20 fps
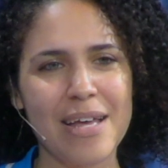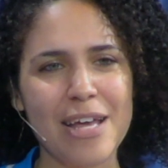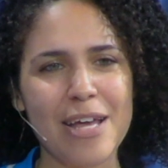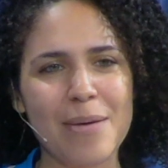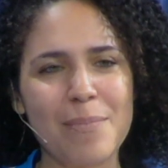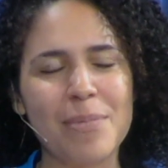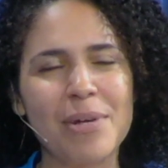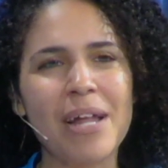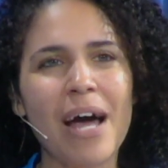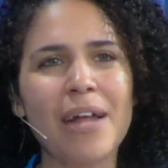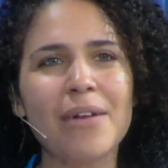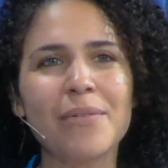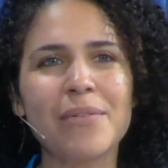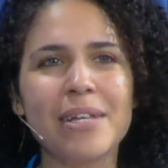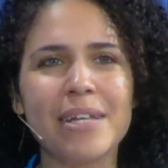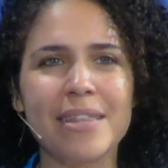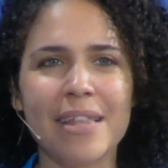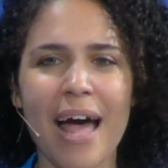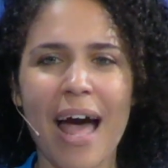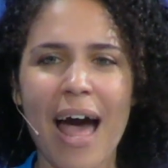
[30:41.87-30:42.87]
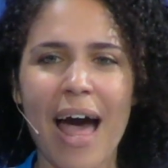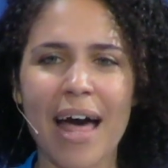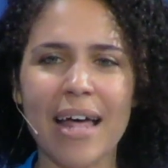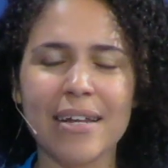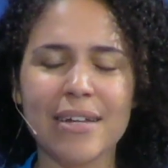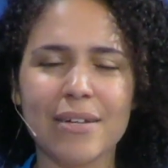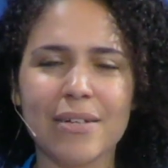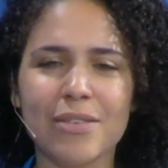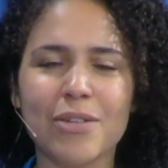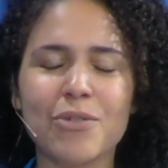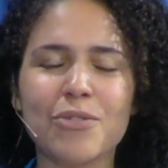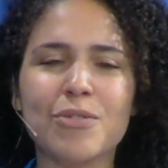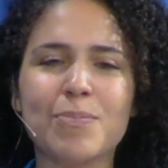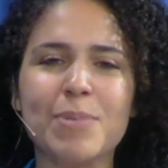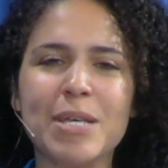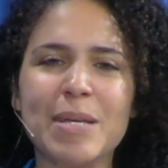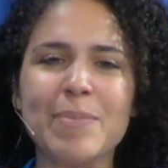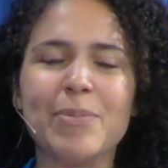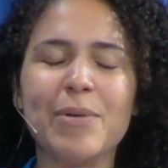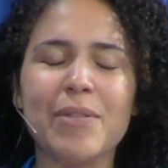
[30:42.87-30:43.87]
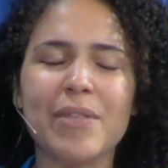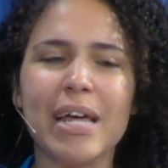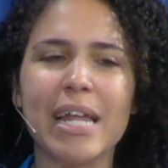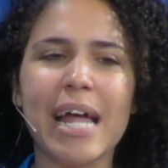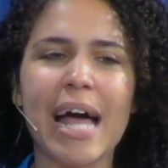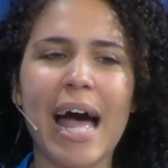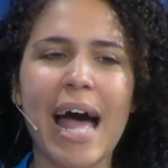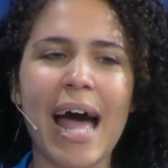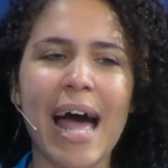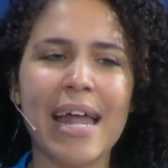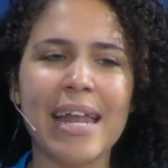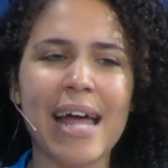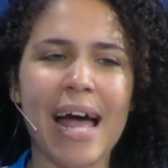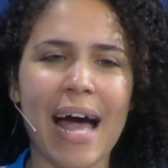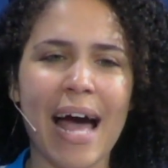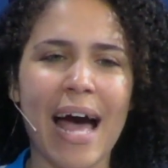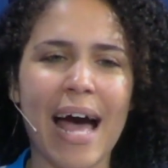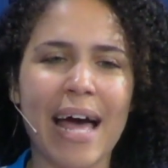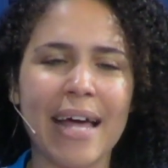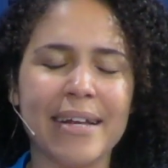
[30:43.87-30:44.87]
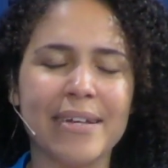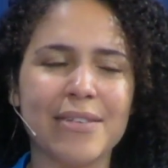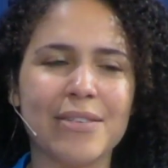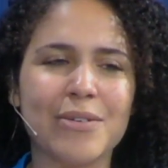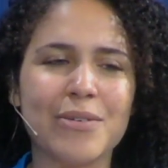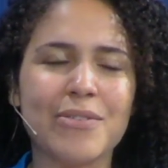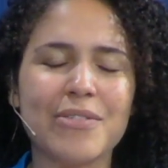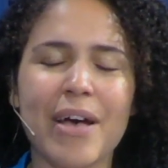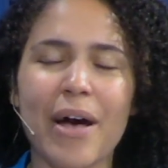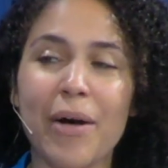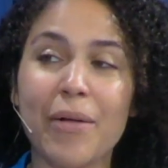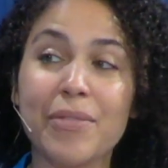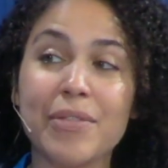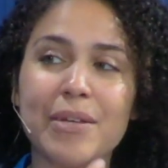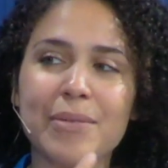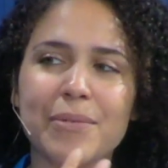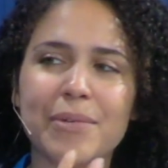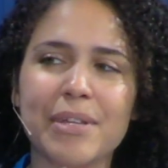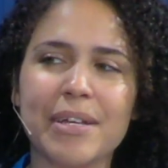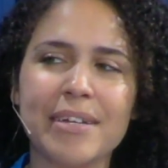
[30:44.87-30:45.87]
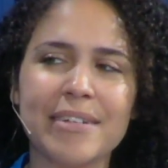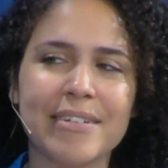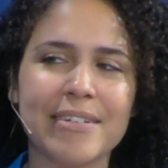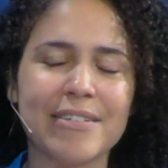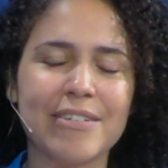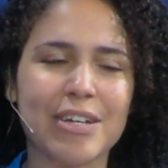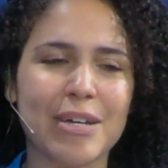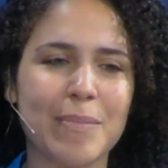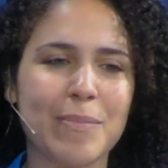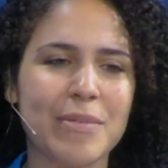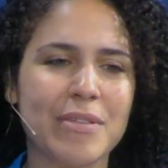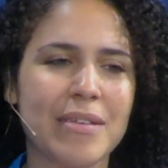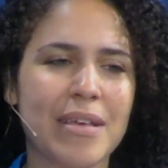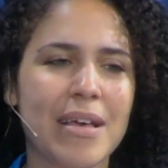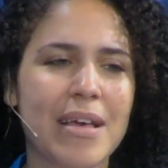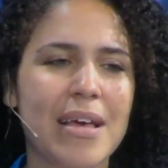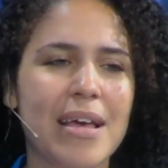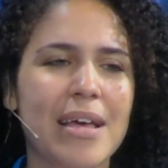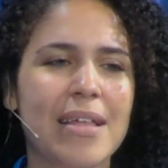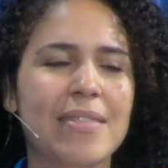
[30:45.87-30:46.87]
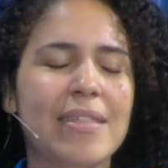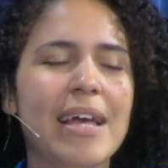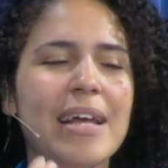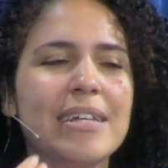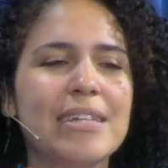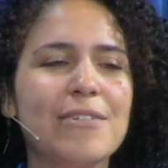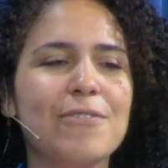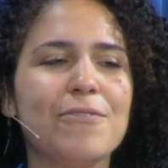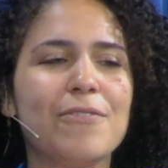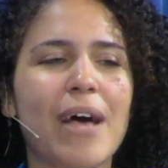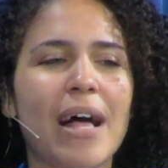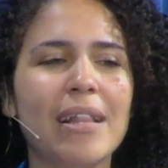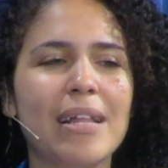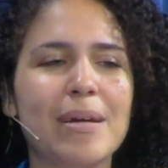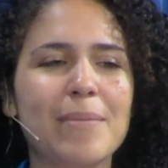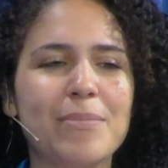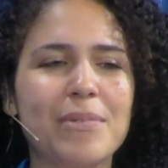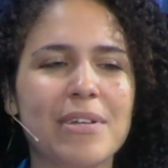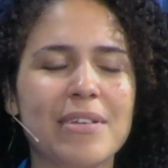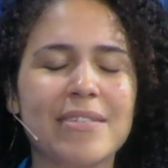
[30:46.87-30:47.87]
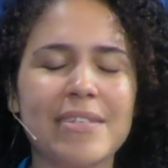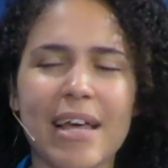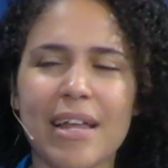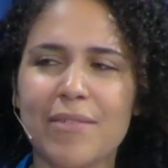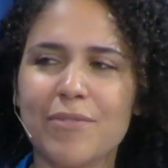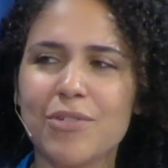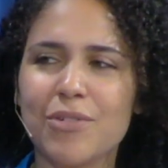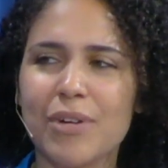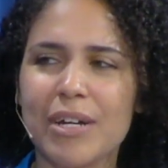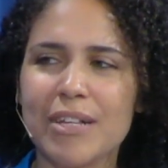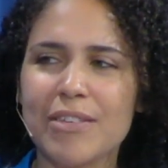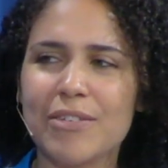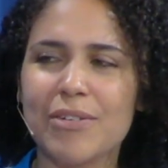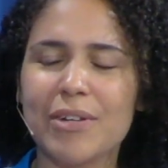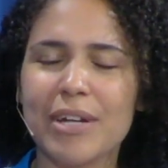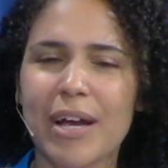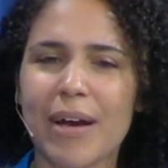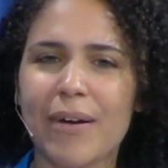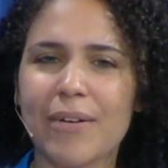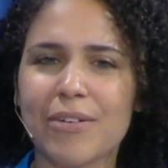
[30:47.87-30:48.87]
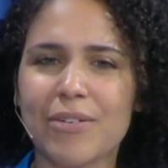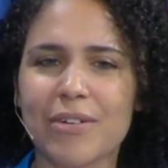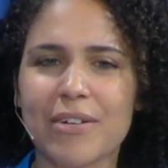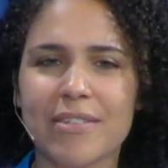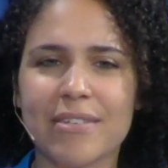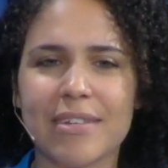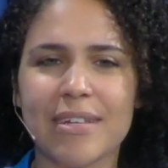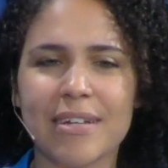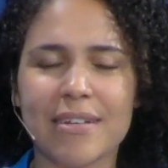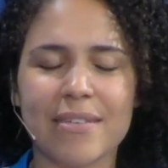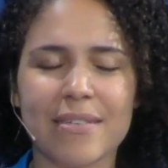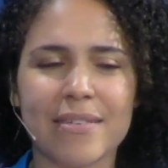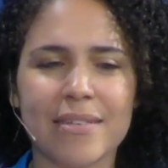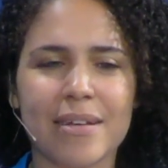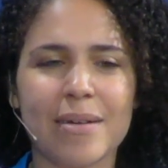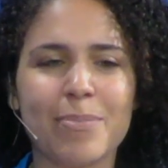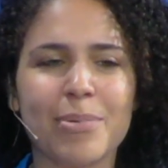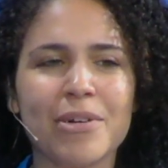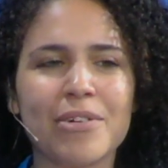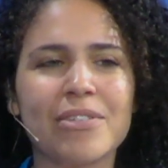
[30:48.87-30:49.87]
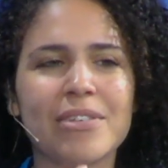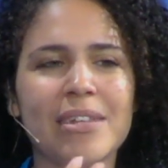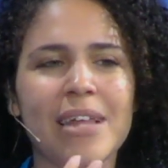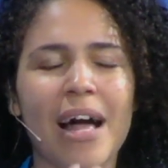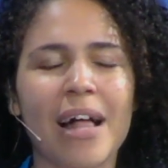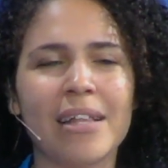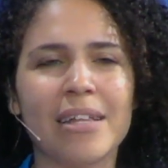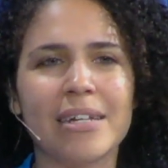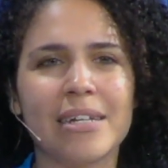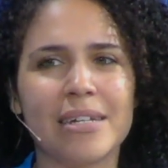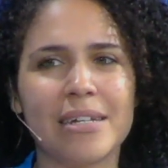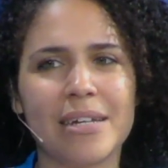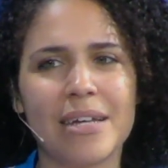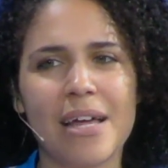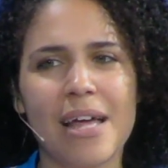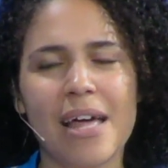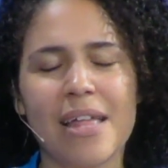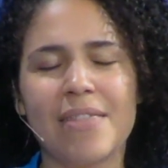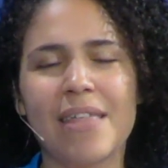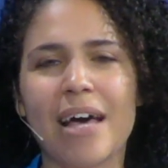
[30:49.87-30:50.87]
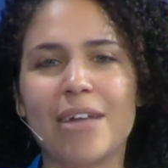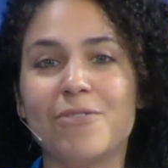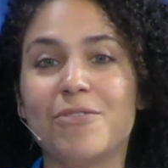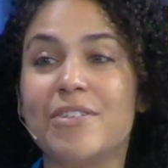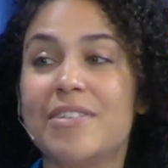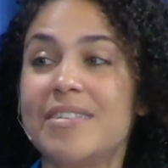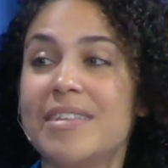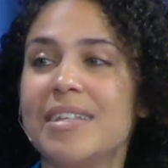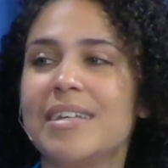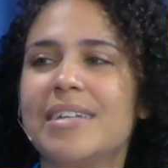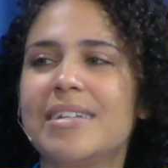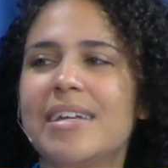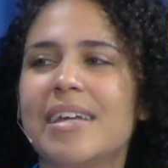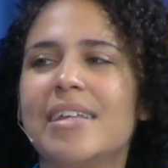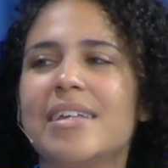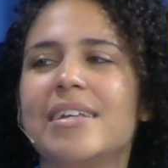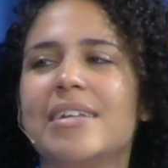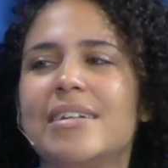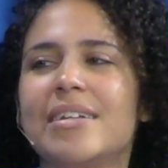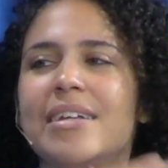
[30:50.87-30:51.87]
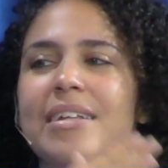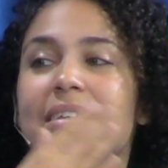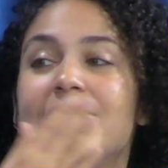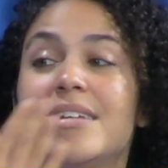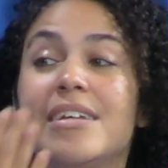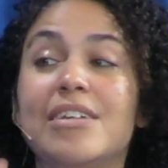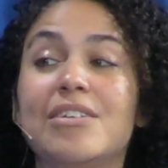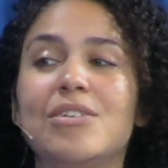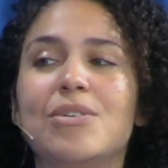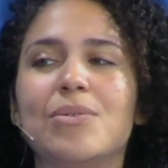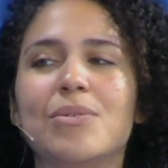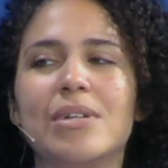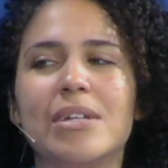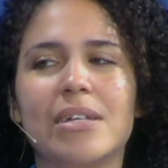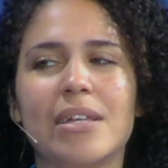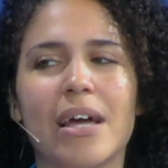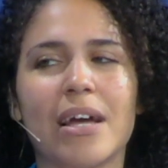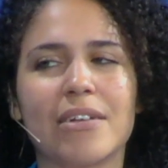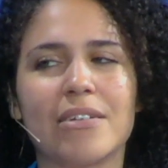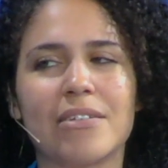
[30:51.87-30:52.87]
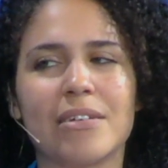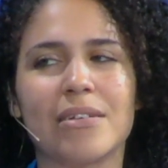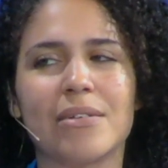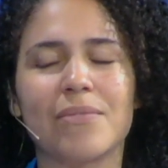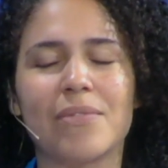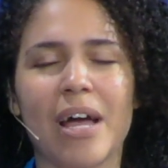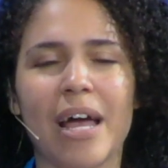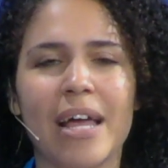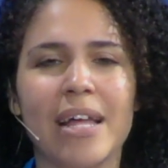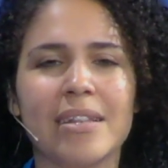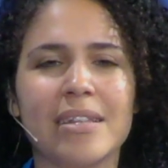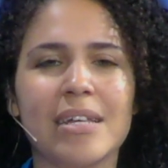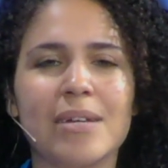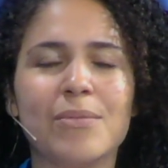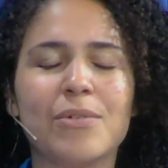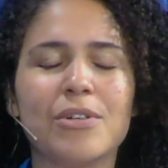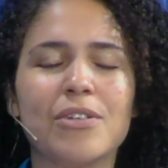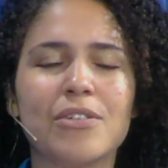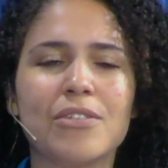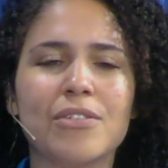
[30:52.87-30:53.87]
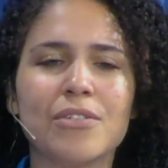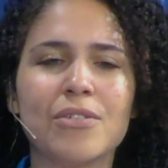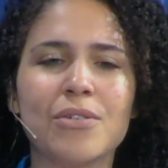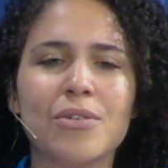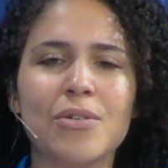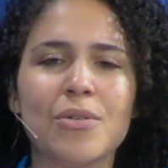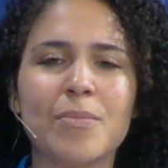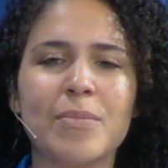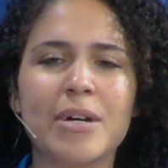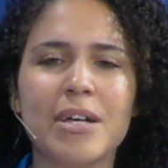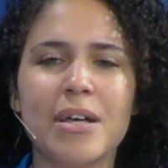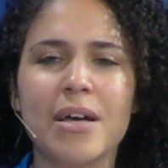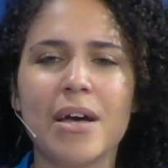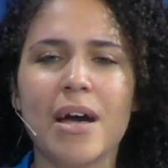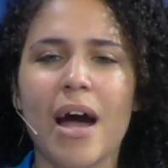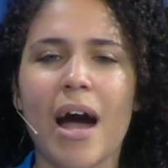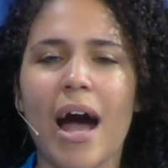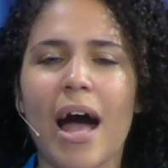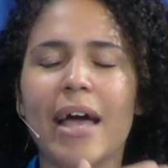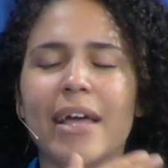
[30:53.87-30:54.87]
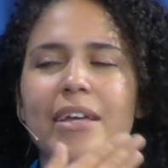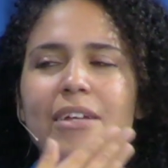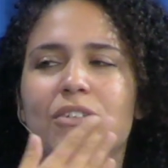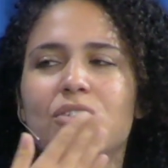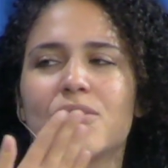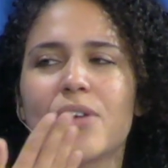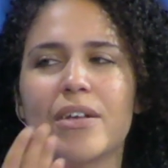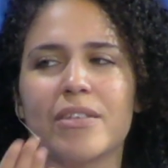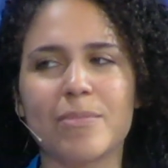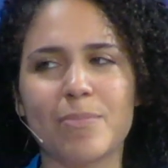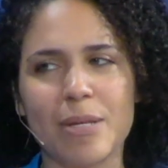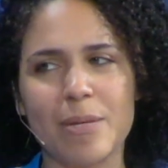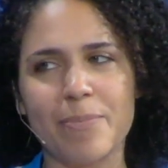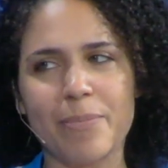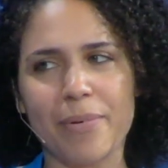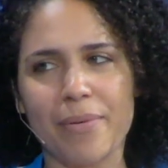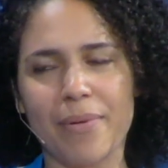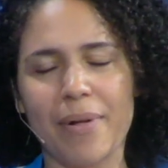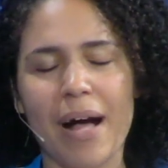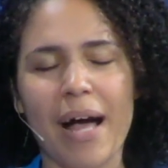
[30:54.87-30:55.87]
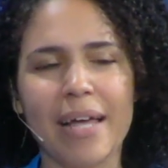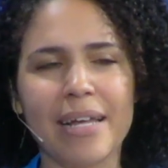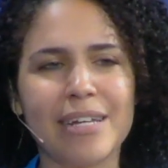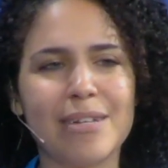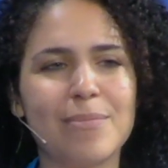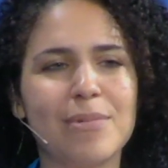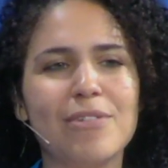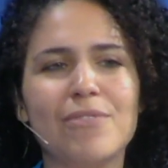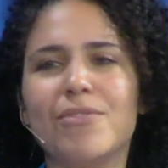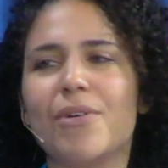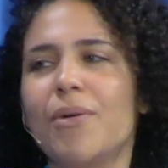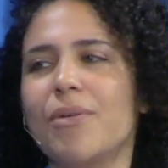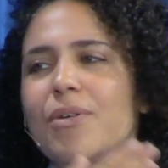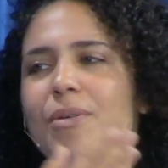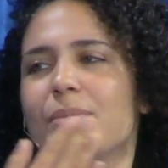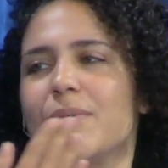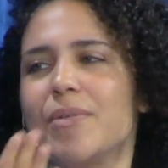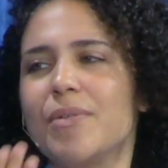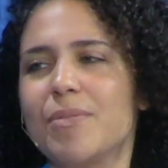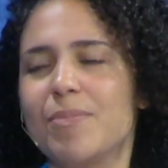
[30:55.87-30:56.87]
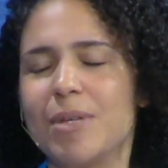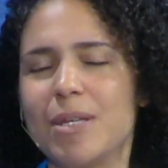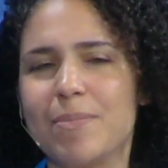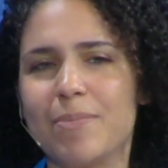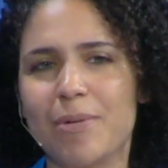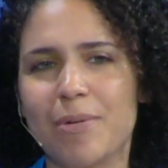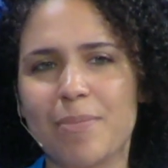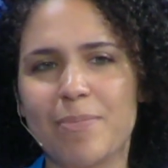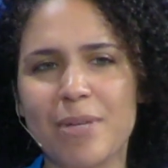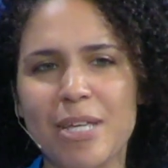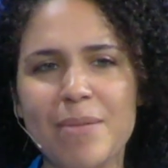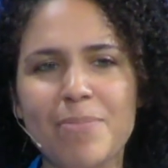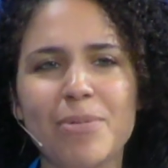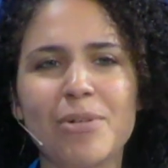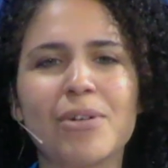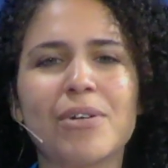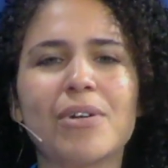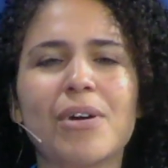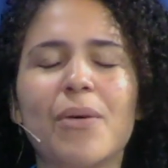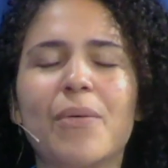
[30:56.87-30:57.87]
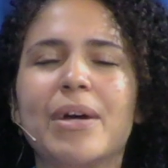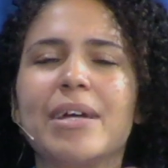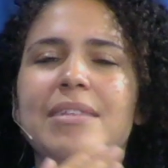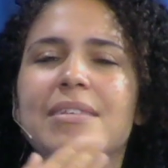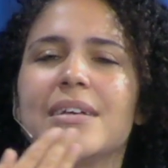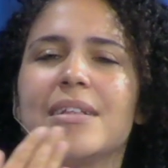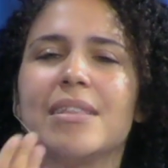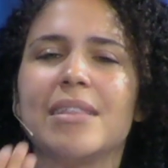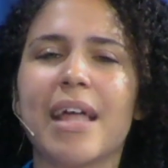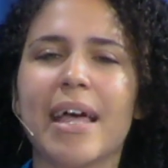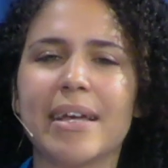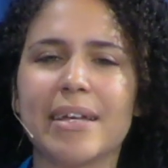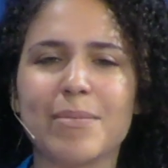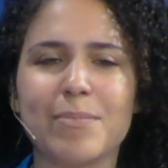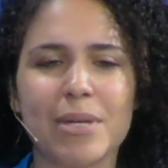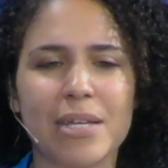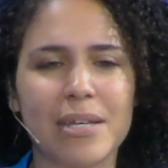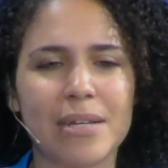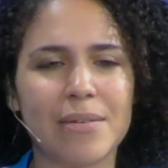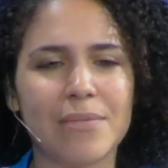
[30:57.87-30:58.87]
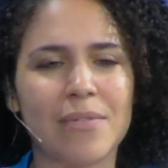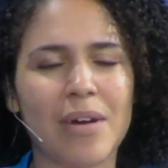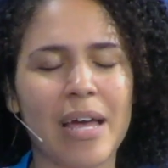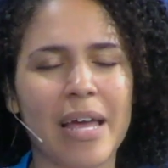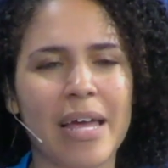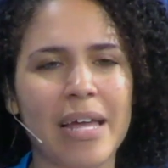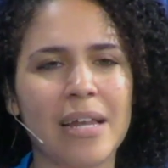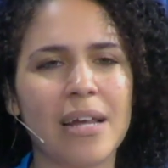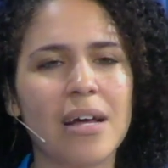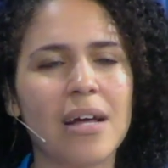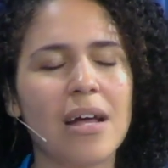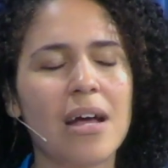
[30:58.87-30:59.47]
But not only that, those people that had those healthy relationships, they developed a set of traits or characteristics, a personality, that facilitated continued connection, right? They would assume, I can trust people. I can be vulnerable with people. People are going to like me, right?